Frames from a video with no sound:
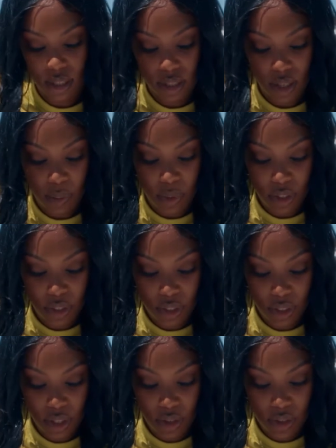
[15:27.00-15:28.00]
So I'm gonna
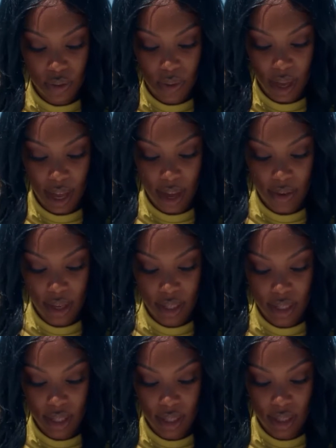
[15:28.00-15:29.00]
show you how I
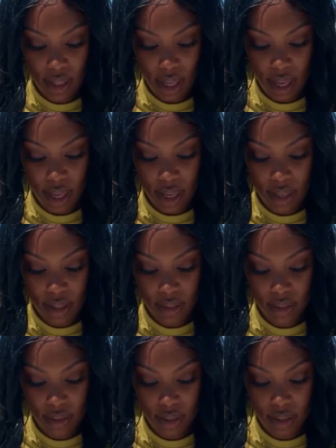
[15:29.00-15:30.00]
did that
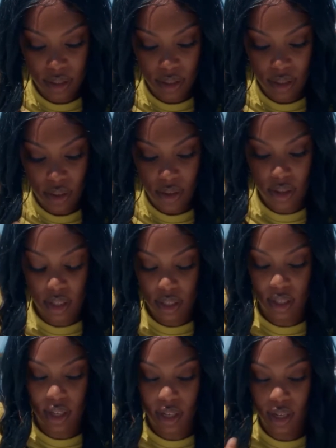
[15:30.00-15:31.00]
on
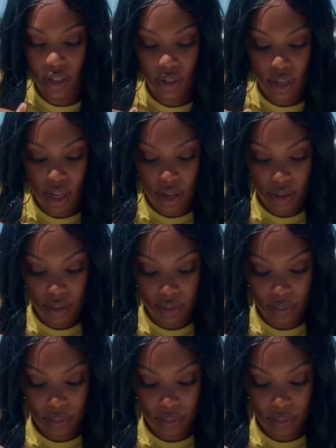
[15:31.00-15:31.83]
another nail.